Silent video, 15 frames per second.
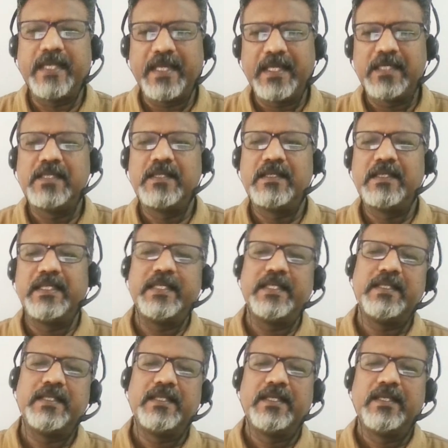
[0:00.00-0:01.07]
the
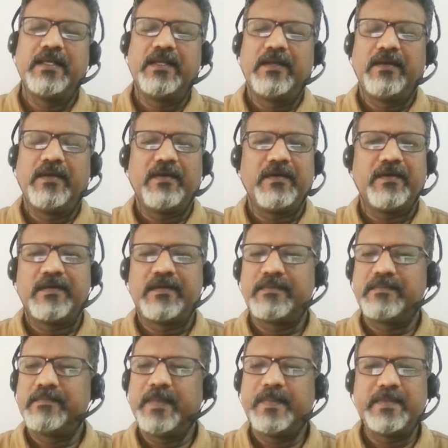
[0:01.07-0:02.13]
elderly, or
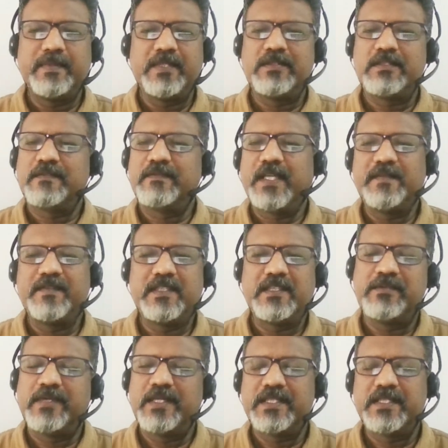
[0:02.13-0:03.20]
maybe because of life
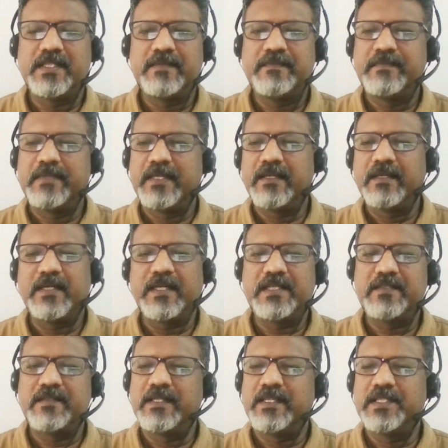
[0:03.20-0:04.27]
situation, they are in
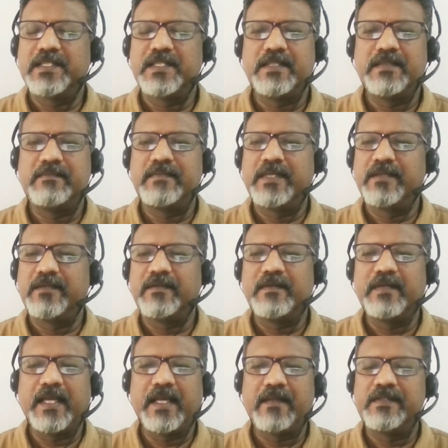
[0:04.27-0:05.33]
isolation. They
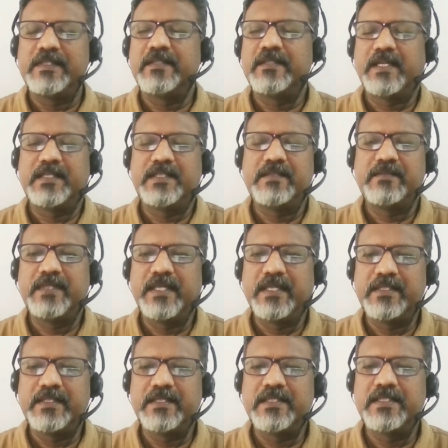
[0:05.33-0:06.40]
don't have interaction with
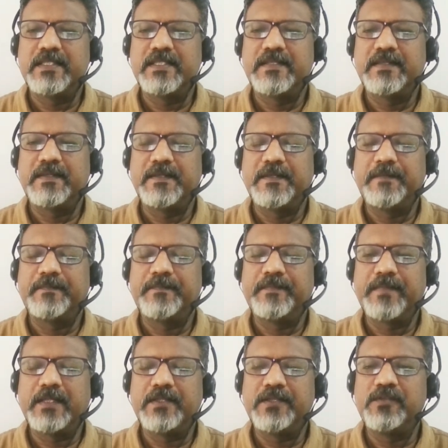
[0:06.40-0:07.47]
others, um,
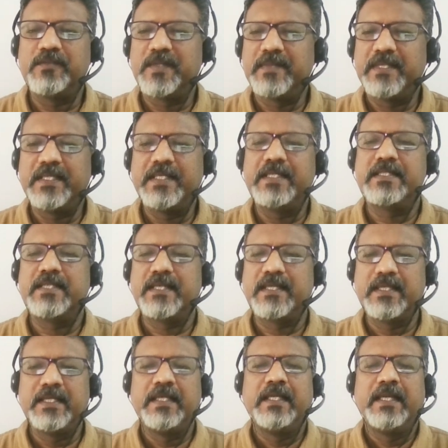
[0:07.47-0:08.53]
other human beings, and
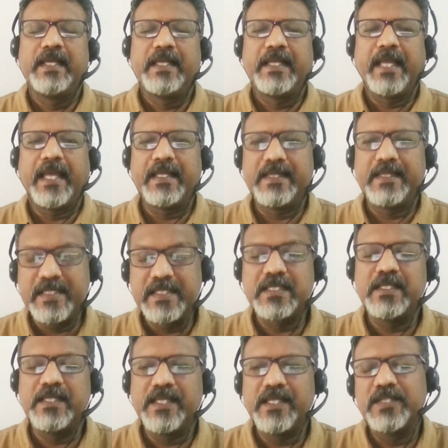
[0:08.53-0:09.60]
can this
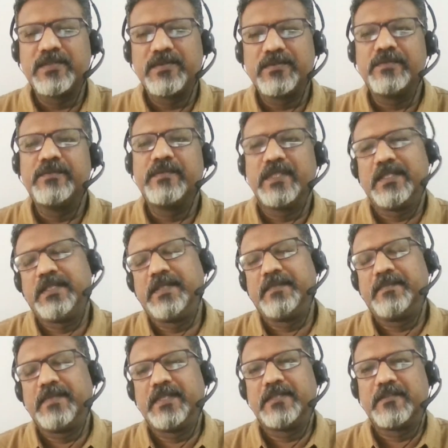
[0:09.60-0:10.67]
lead to uh,
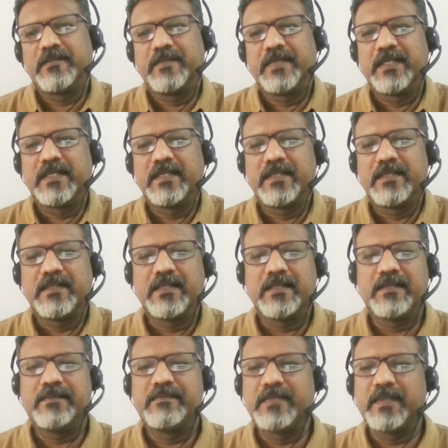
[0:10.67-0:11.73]
a trauma?
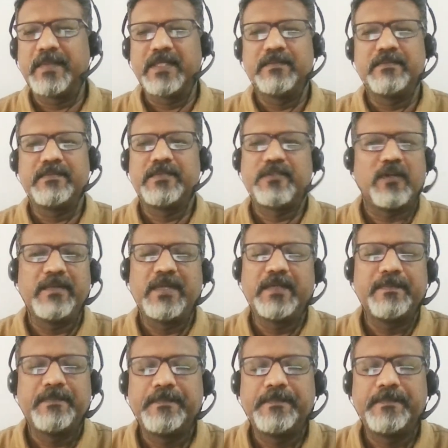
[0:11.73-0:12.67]
Uh, I mean, trauma.